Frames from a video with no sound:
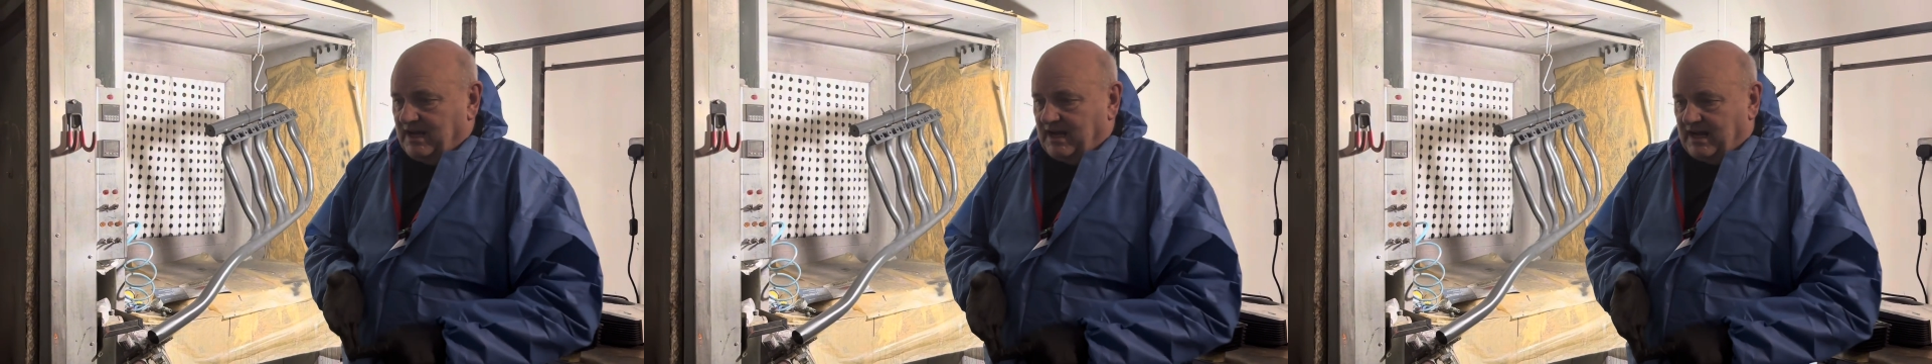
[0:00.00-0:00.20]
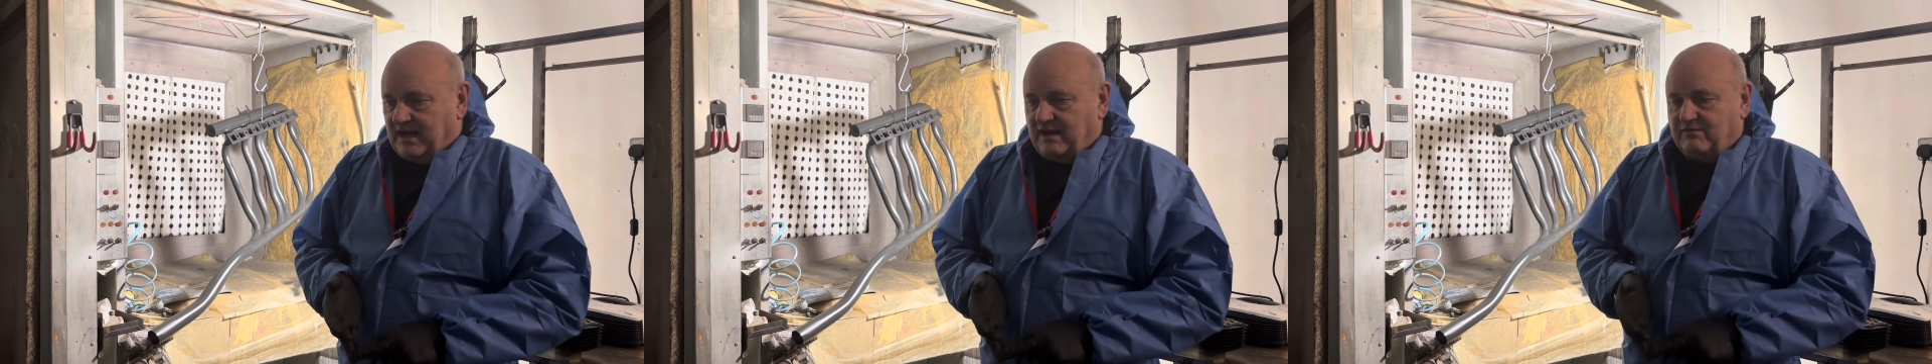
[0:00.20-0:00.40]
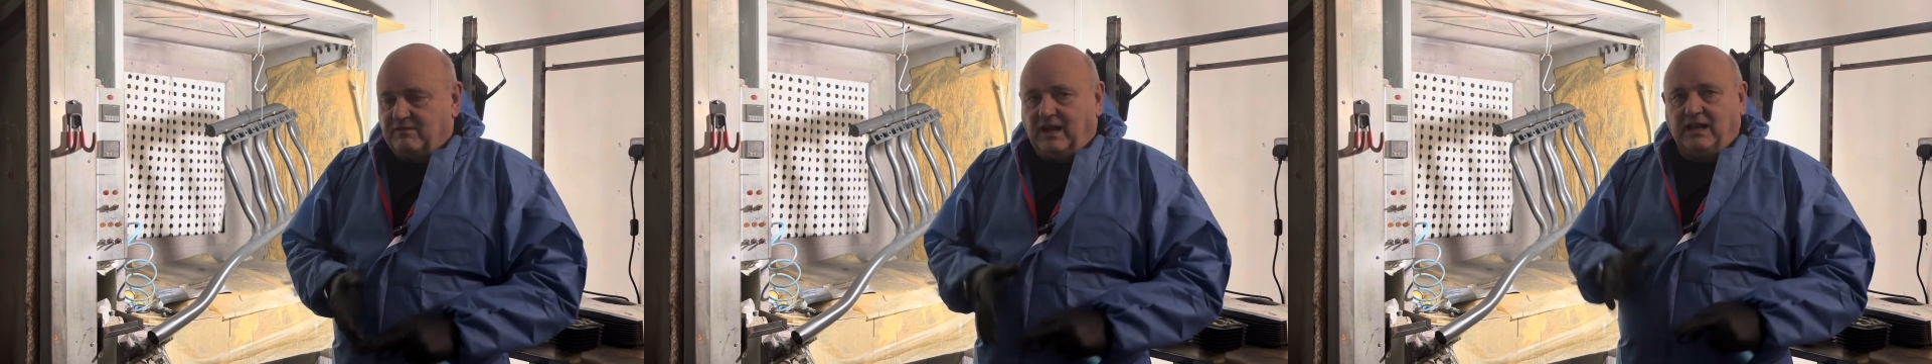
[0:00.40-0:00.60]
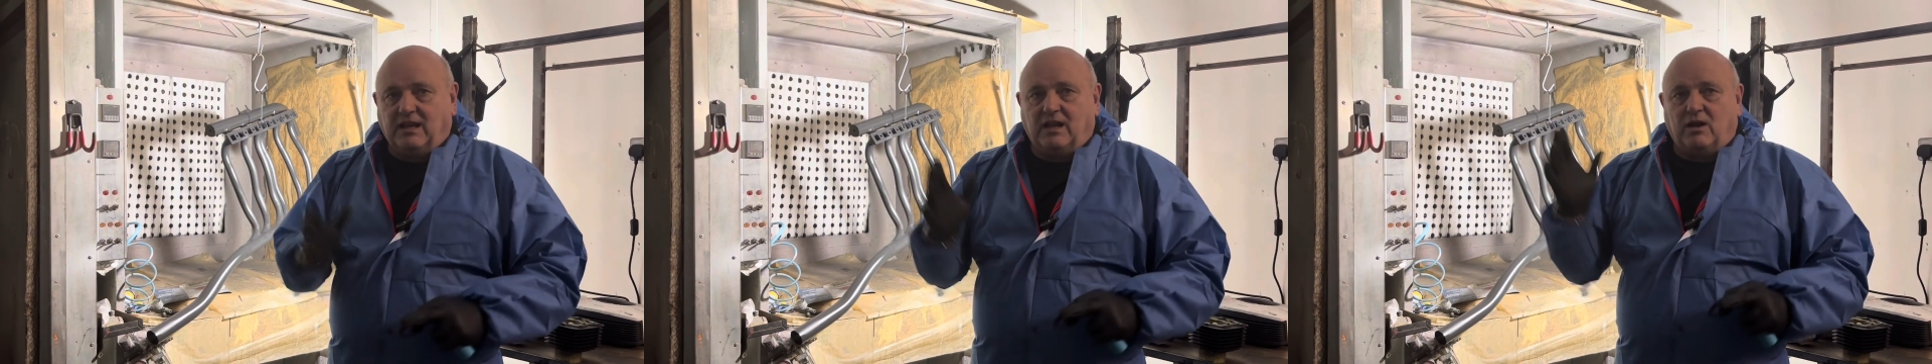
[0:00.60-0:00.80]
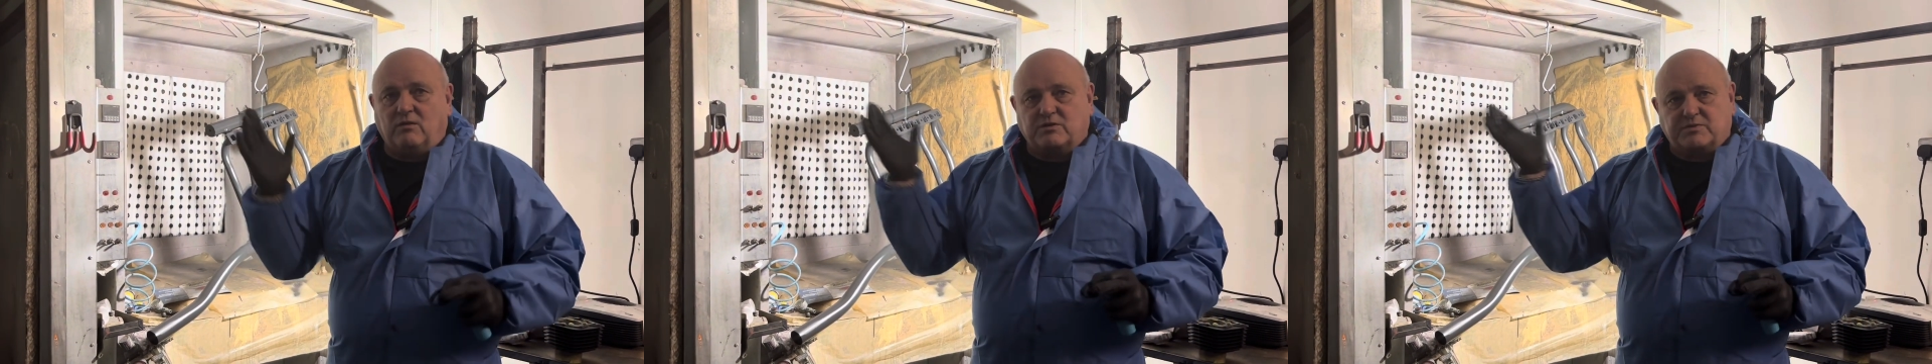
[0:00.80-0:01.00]
Val
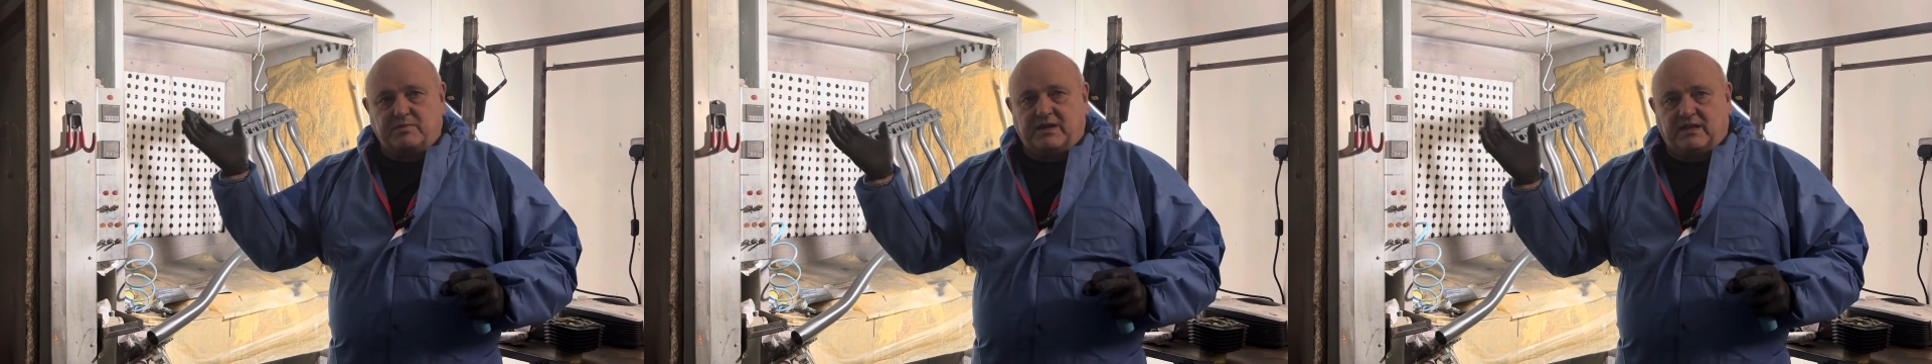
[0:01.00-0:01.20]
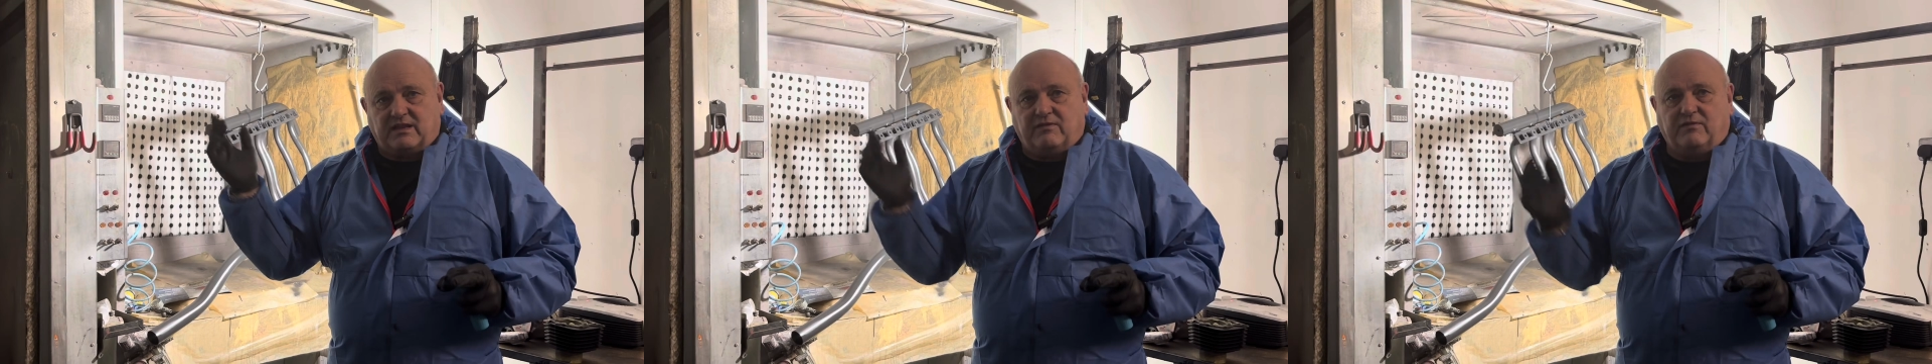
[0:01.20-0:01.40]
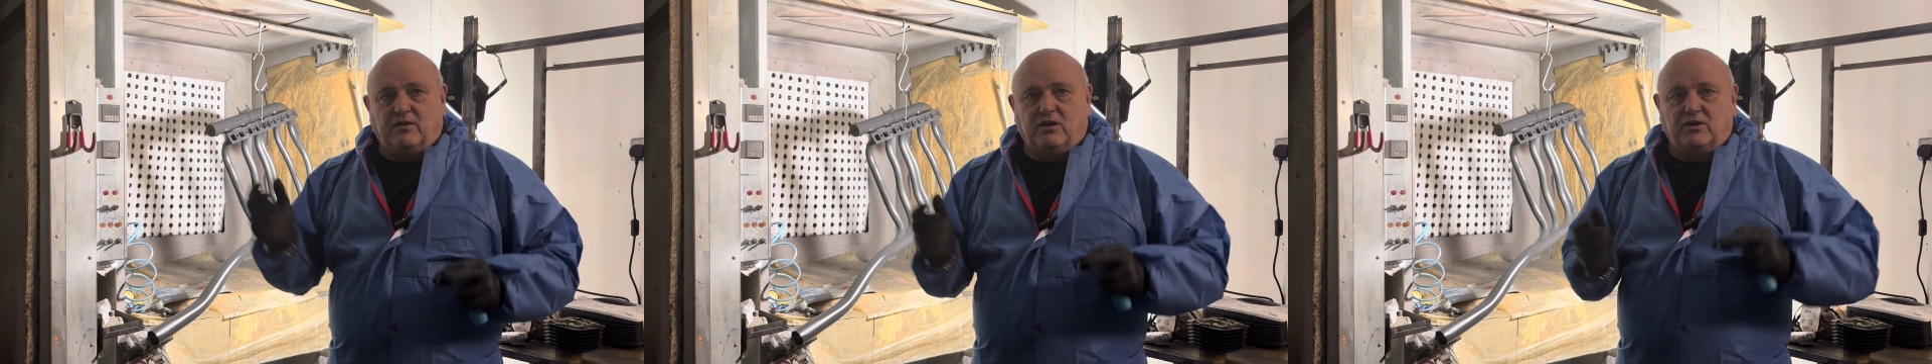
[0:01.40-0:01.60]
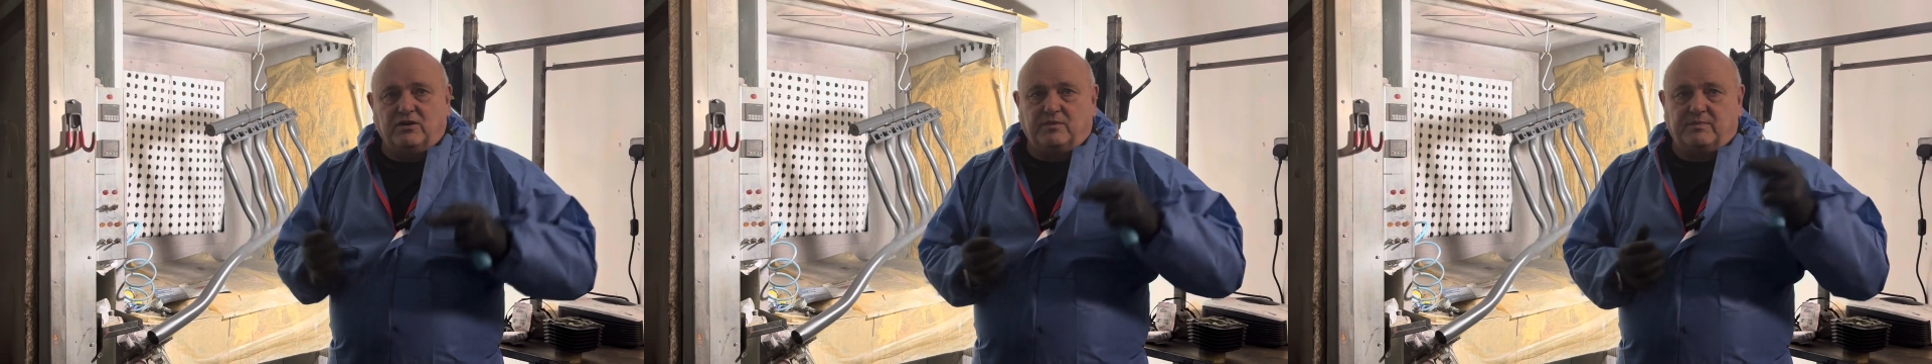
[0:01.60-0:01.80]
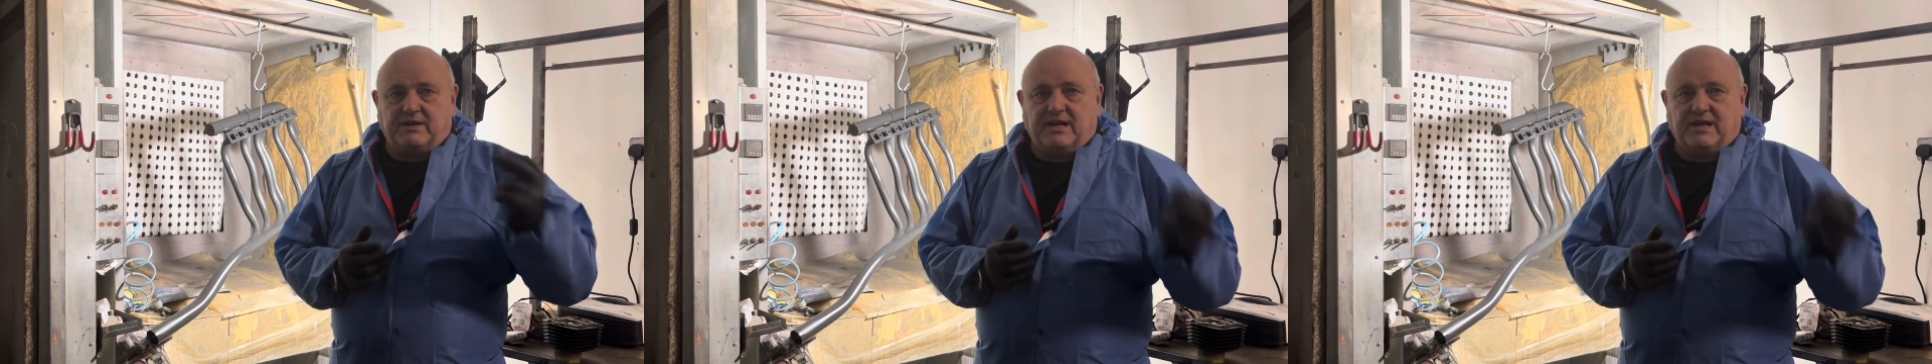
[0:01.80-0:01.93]
will always pick the phone up